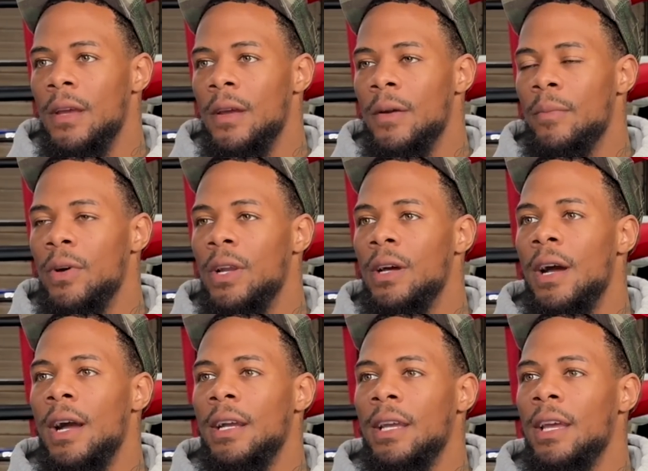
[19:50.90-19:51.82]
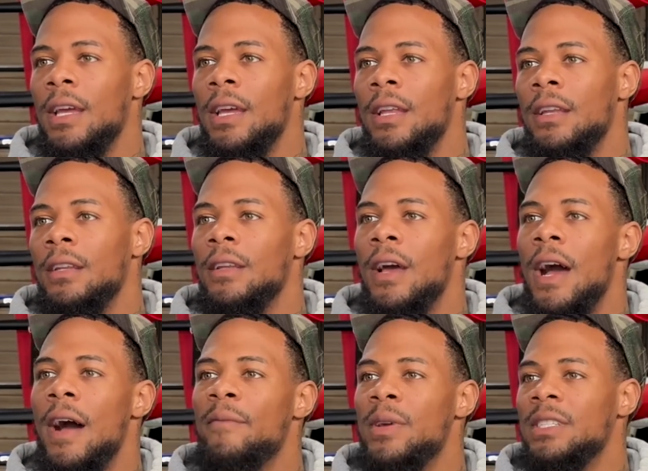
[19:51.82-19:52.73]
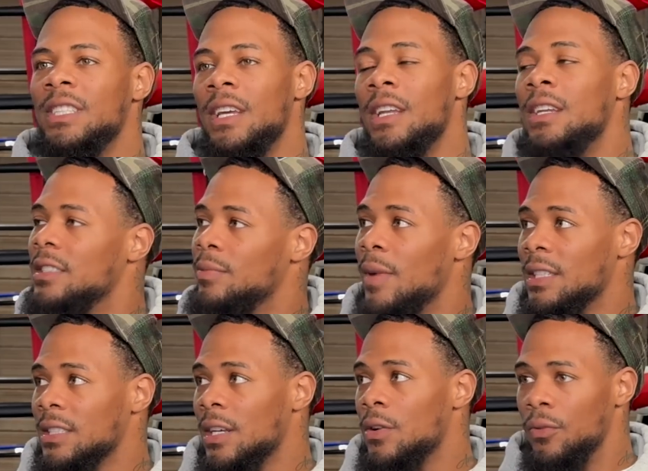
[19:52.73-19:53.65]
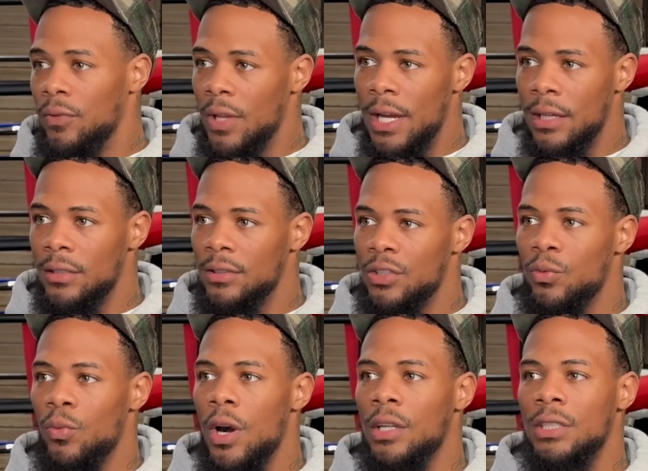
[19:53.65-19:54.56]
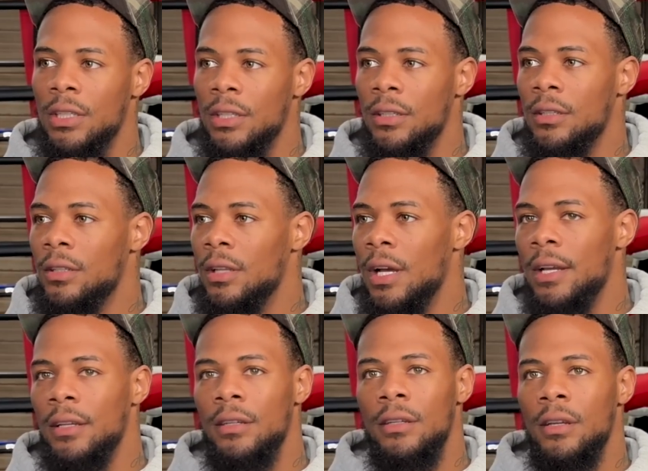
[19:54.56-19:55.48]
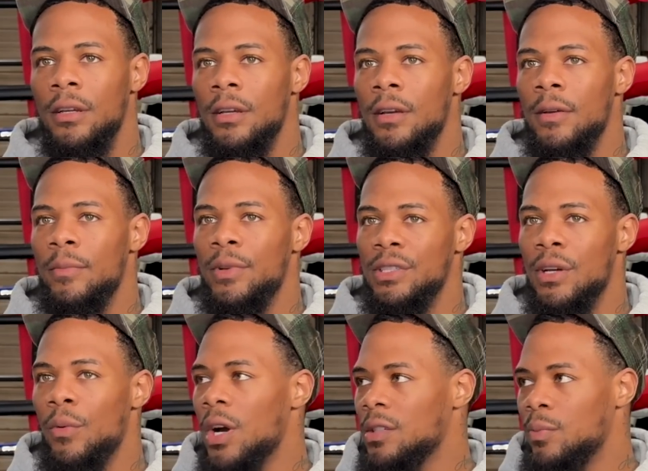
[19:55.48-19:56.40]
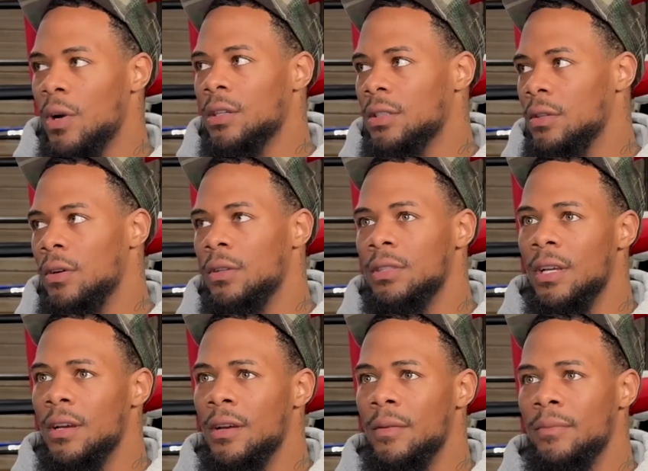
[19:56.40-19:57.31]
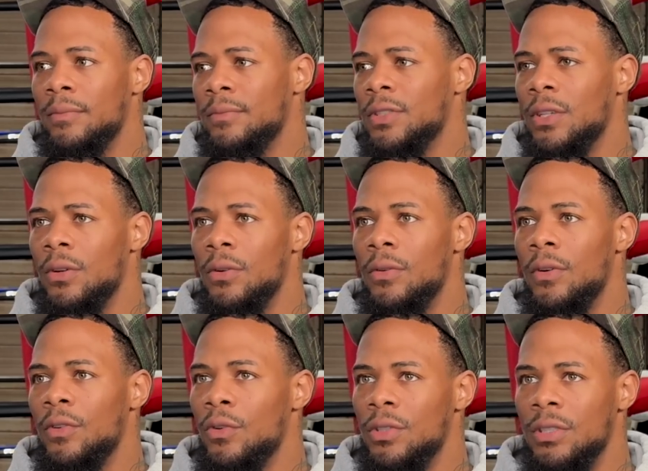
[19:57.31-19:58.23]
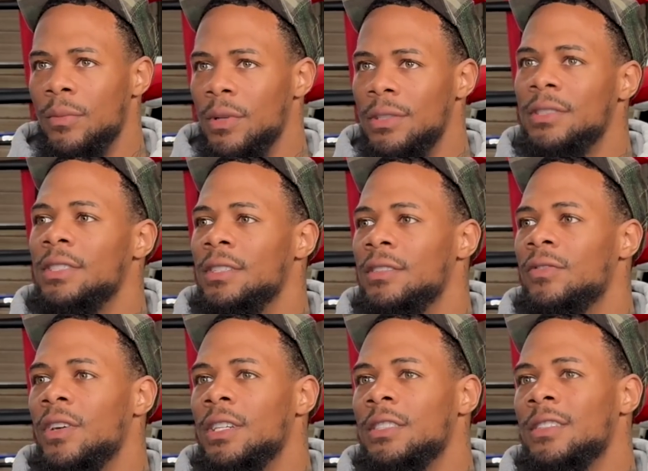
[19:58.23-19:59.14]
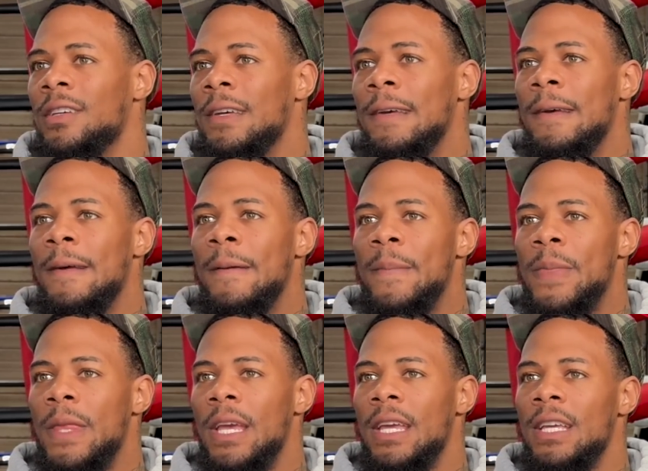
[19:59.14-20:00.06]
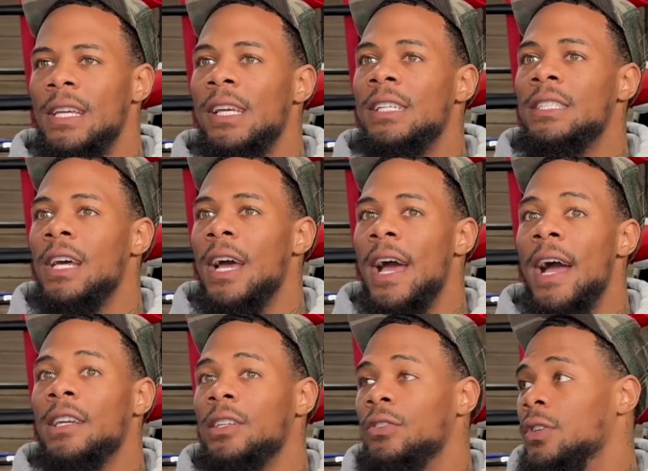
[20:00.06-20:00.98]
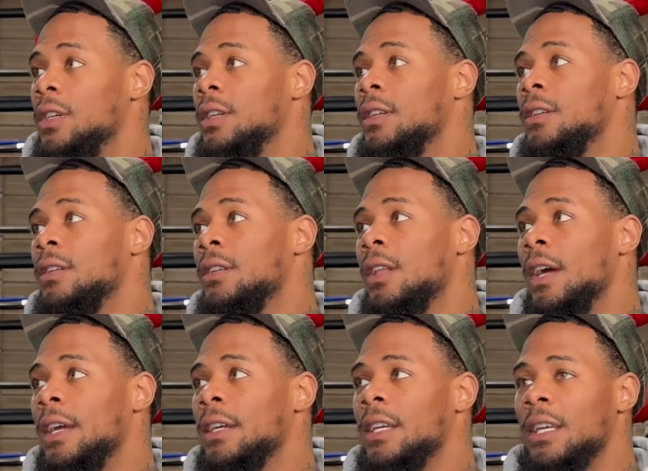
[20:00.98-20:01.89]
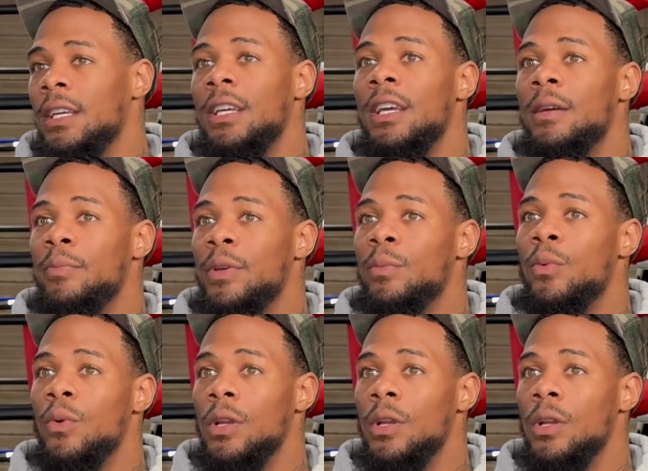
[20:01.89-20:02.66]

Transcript: But I've been saying this myself, like just watching like because I watch boxing all the time, so of course I'm gonna see his fights. He is accurate. Like, he hit people on the